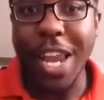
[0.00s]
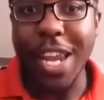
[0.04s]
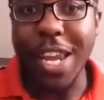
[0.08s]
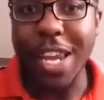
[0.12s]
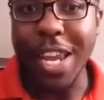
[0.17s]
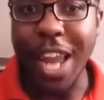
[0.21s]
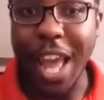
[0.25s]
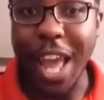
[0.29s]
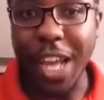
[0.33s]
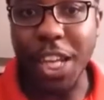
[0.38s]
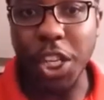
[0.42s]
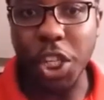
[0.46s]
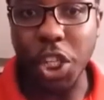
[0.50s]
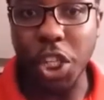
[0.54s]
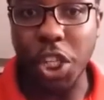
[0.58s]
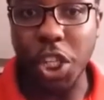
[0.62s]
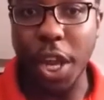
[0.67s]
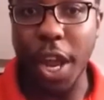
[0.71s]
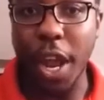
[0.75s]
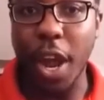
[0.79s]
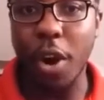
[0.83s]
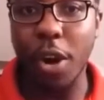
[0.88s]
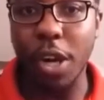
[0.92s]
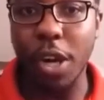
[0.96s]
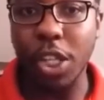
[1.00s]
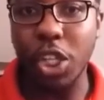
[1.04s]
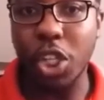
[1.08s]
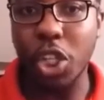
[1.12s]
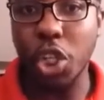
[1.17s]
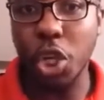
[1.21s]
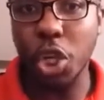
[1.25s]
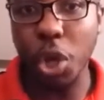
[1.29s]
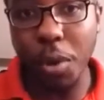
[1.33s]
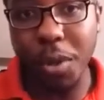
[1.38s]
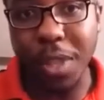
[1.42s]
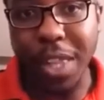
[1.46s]
next year is
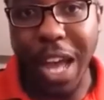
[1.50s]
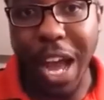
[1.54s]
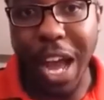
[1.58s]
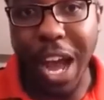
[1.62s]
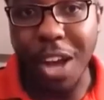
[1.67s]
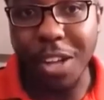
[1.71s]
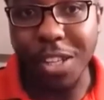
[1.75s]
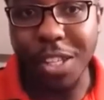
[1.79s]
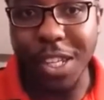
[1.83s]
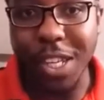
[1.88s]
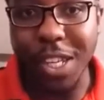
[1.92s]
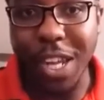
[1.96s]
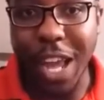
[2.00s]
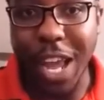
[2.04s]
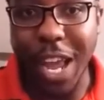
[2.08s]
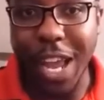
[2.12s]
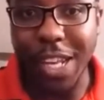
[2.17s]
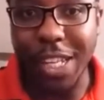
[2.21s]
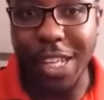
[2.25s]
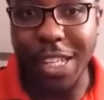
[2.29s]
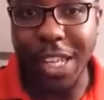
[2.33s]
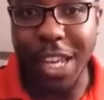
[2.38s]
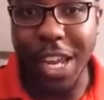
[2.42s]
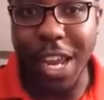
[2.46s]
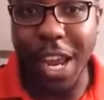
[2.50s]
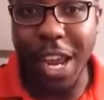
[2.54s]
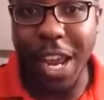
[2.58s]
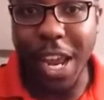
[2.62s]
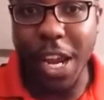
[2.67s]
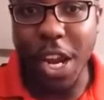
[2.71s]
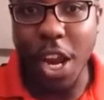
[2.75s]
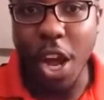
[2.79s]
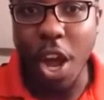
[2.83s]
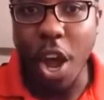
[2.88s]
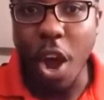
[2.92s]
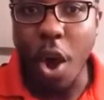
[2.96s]

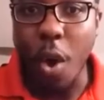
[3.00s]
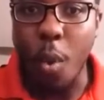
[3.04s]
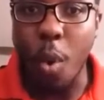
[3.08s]
2018